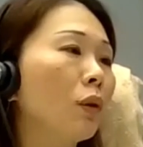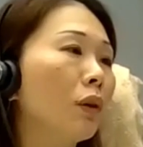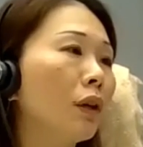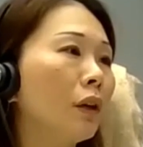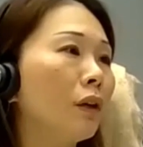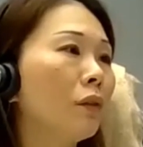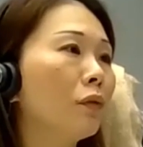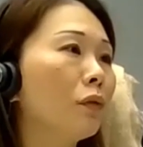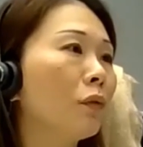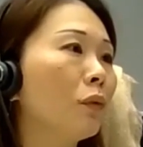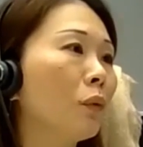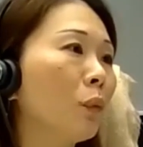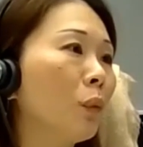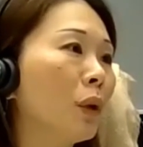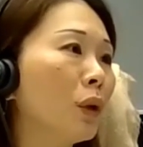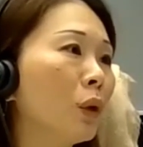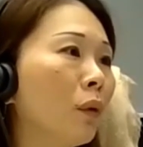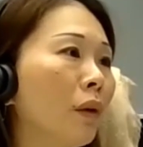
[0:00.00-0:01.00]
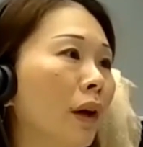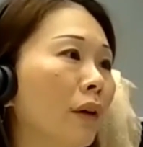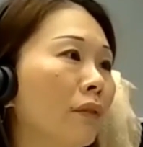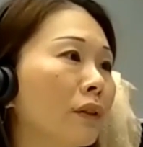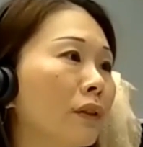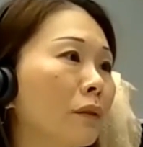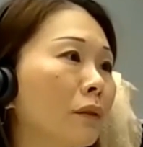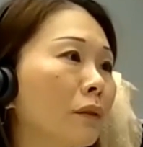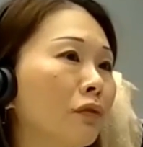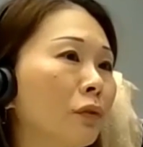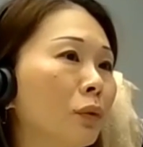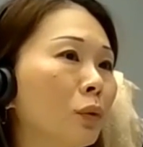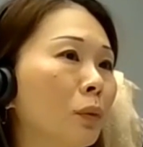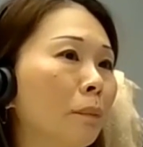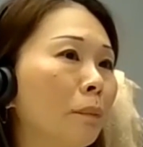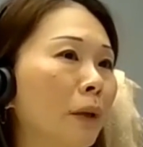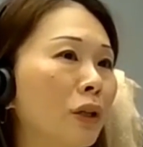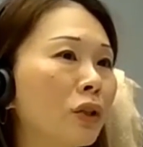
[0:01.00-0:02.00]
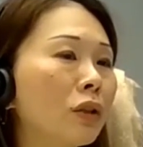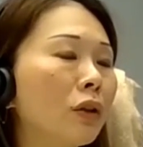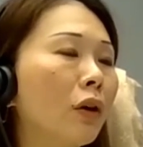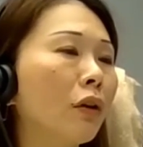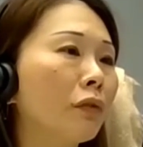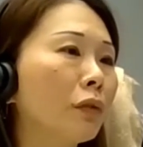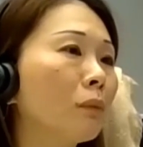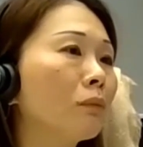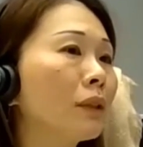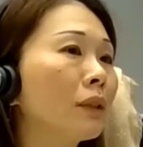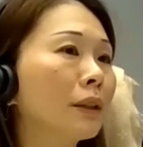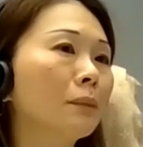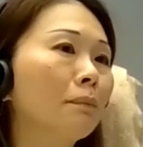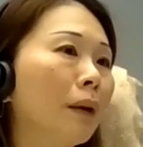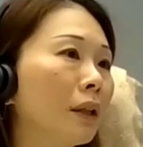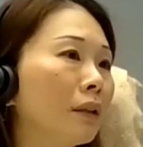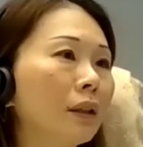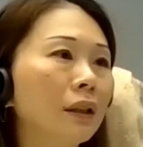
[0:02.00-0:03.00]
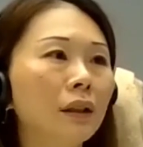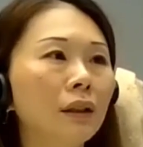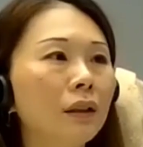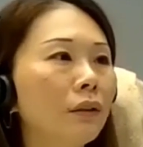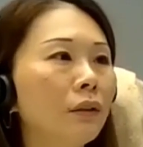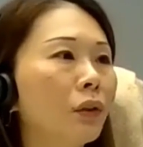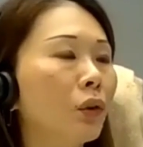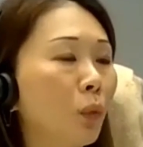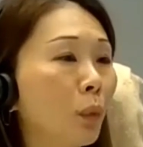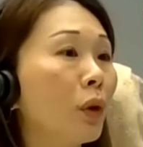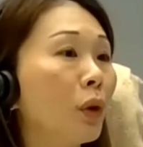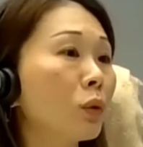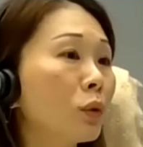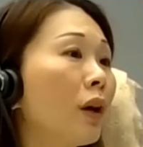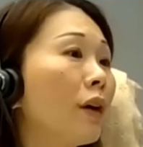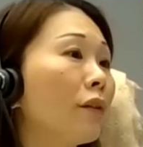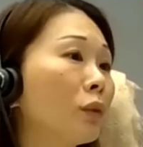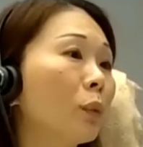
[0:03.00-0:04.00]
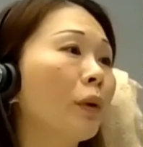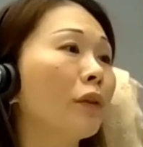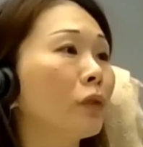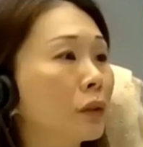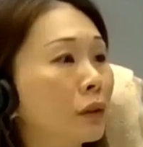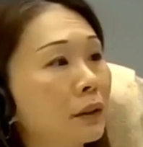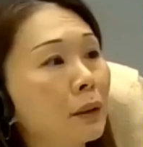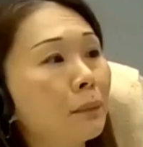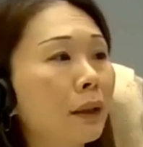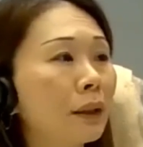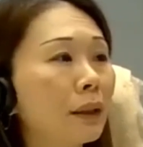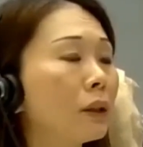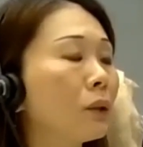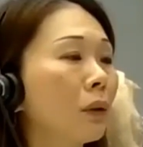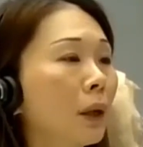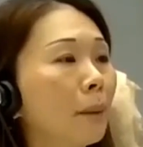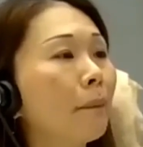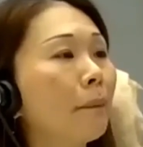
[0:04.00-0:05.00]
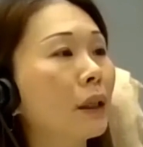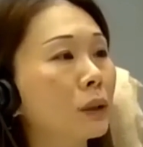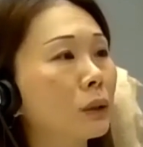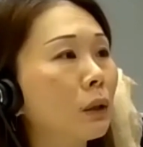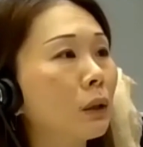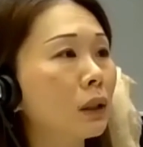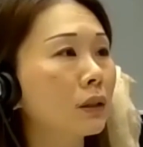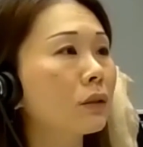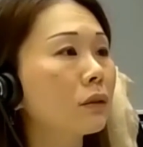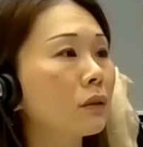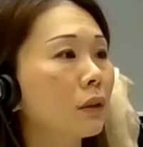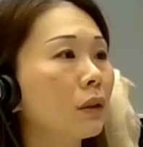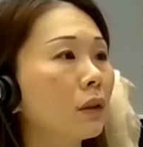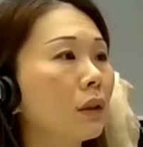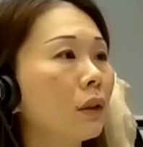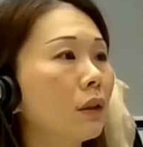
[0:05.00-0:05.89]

So if we don't have the full picture from the third party, you know, we also have to wait for the third party to come back to us.